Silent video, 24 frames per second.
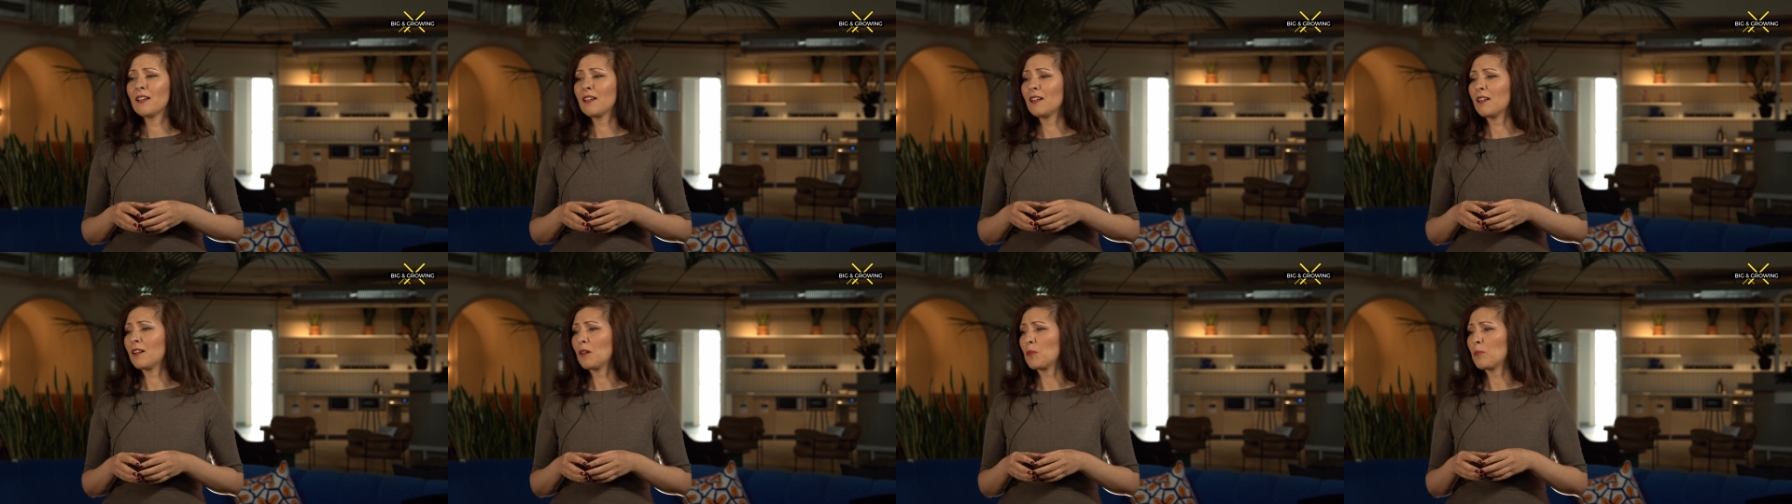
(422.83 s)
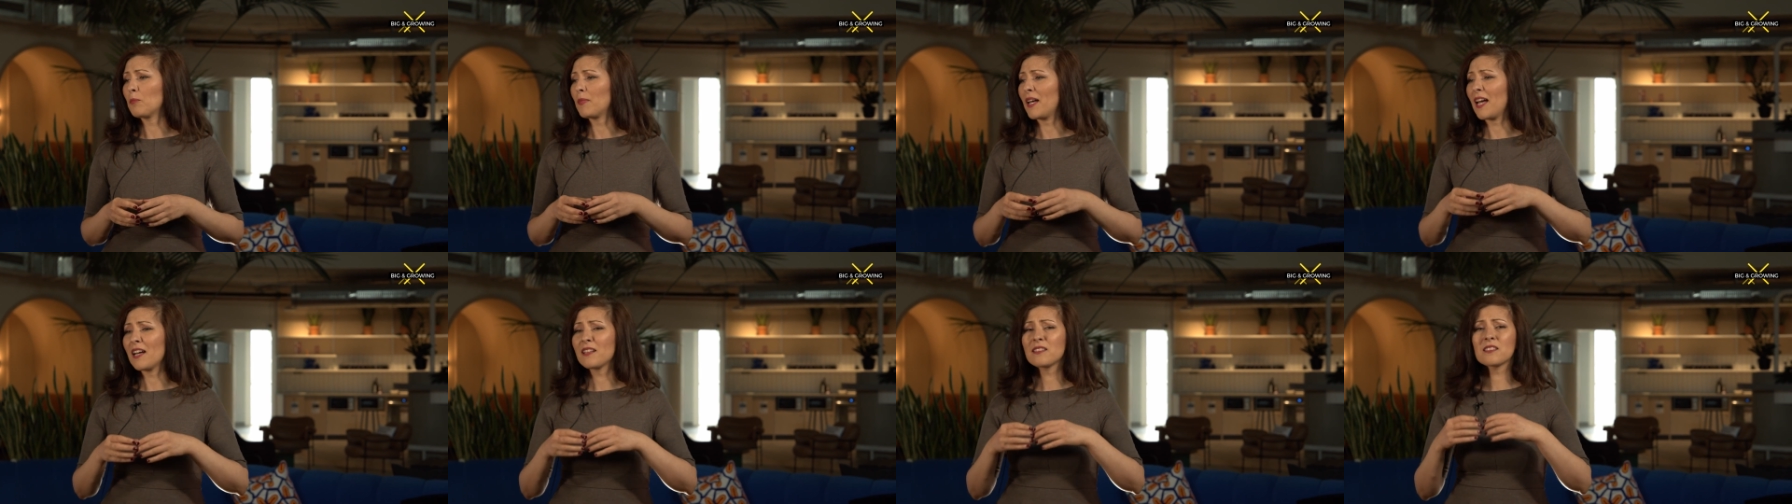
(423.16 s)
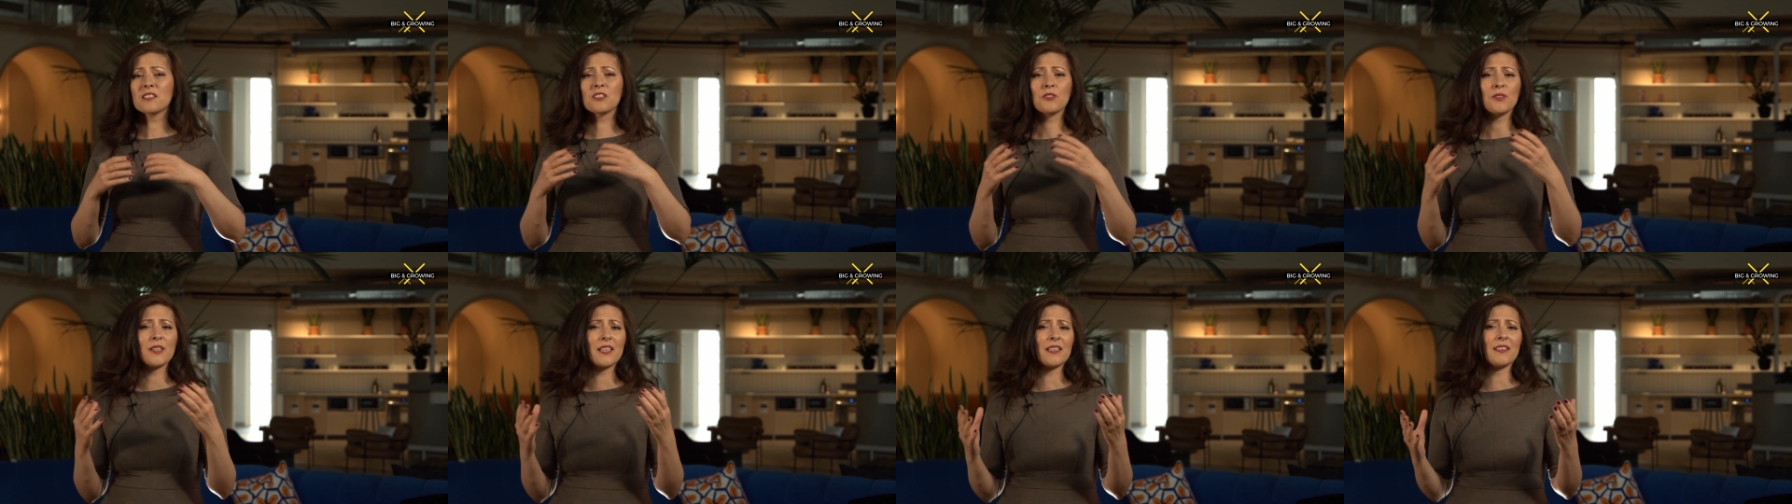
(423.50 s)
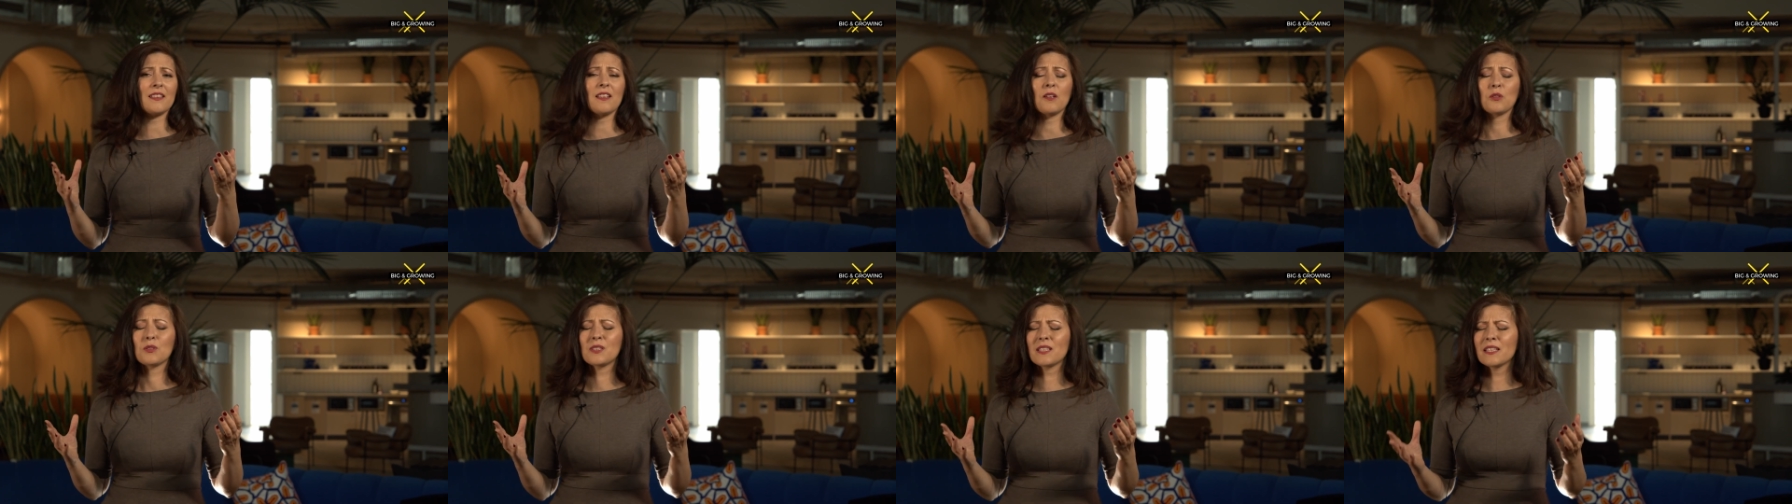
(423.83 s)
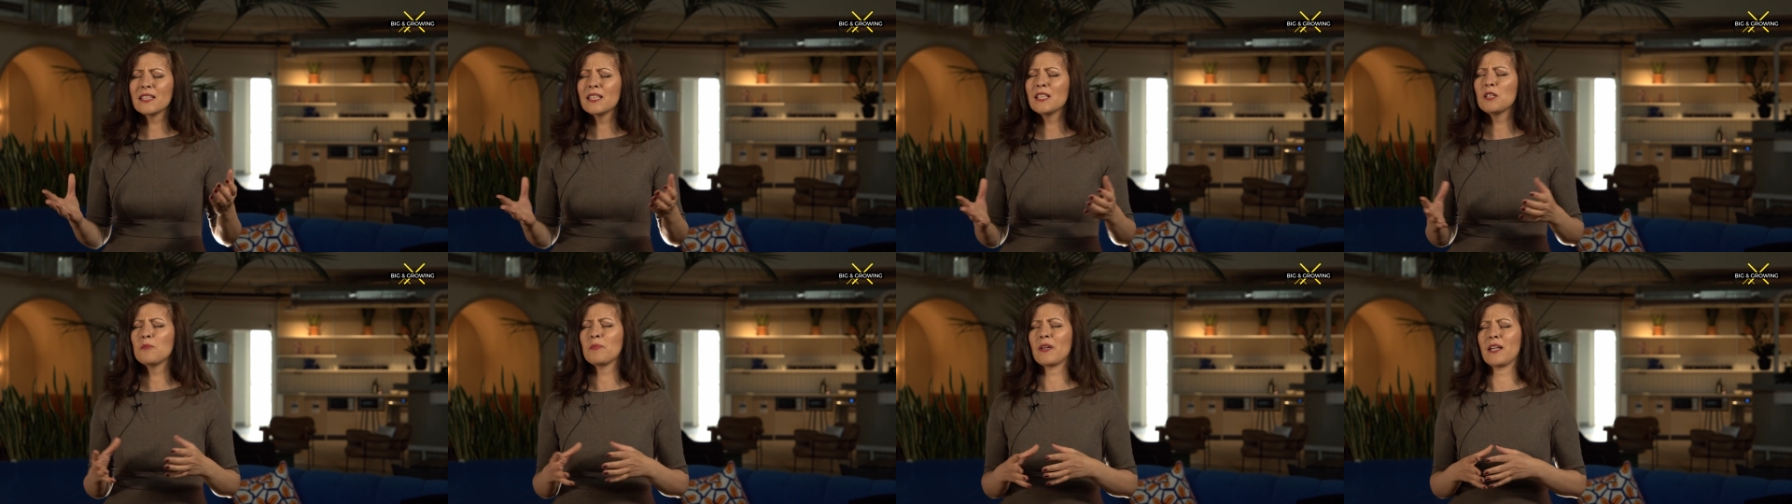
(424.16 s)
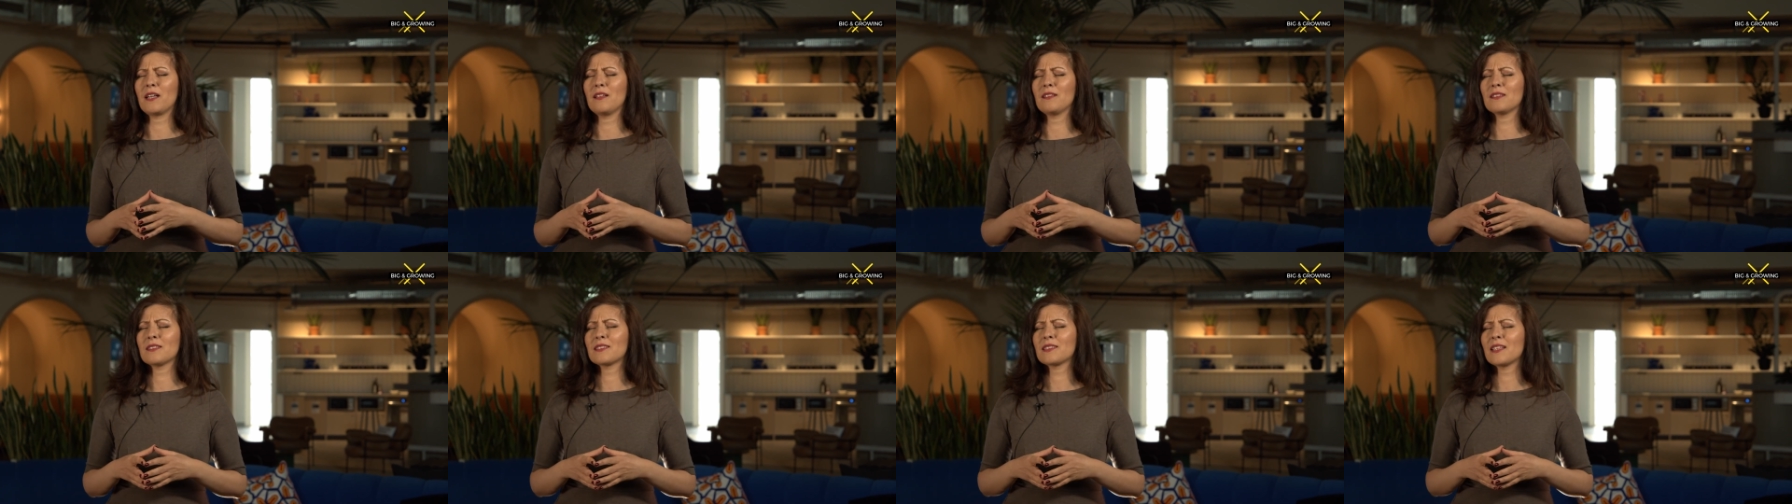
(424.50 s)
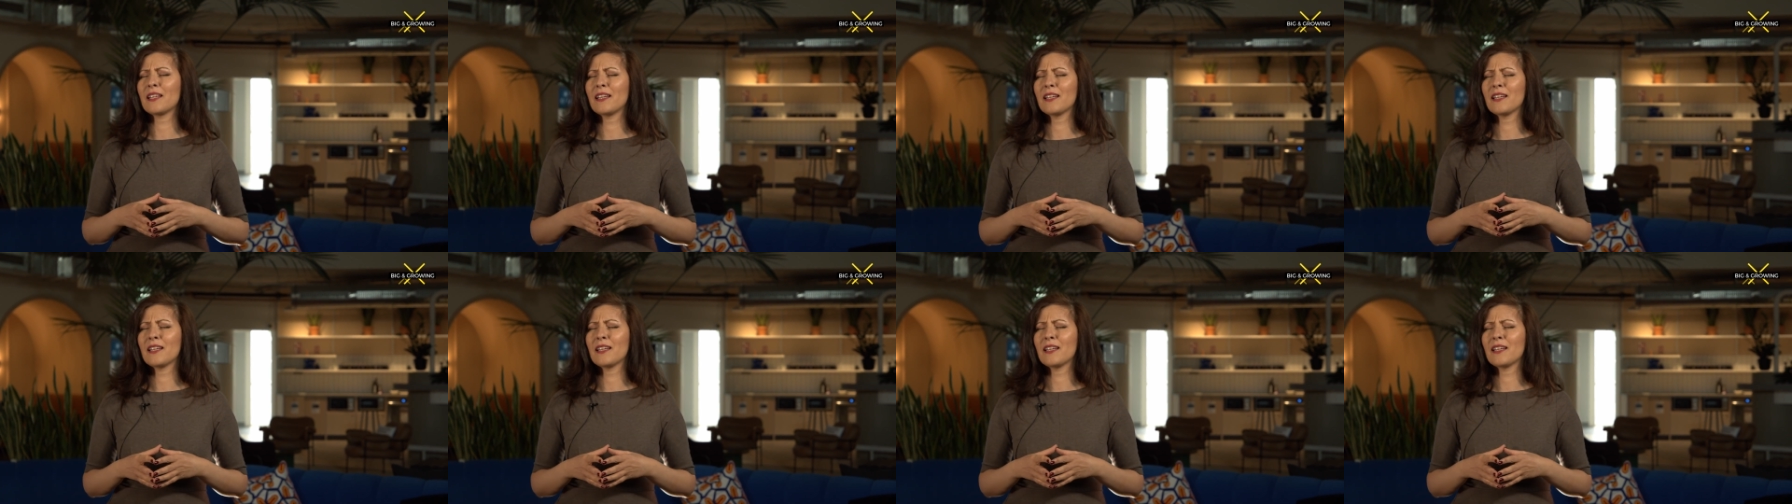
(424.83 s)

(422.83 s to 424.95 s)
Um, answering those emails